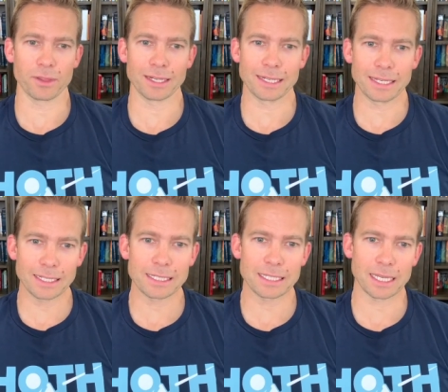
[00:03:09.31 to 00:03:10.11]
that
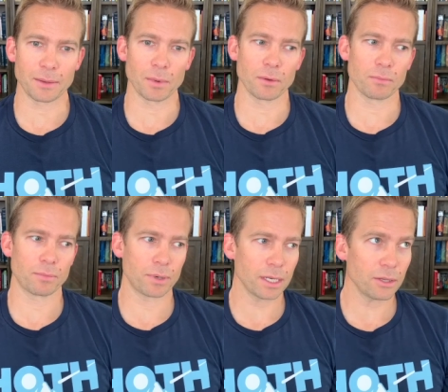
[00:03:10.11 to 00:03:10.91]
did seem
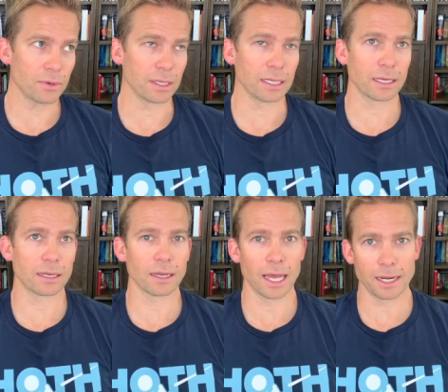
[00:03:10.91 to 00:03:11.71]
pretty
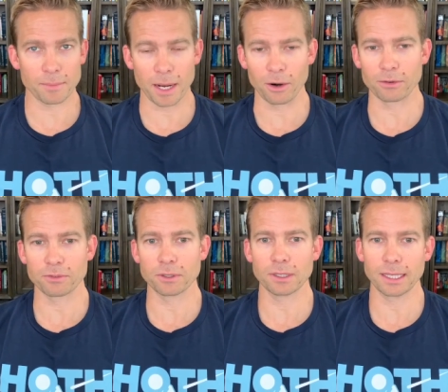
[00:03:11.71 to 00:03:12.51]
unique and
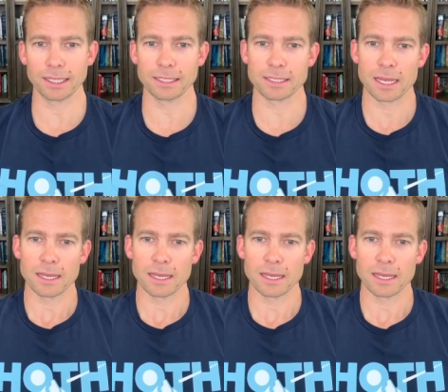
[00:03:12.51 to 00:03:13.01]
powerful is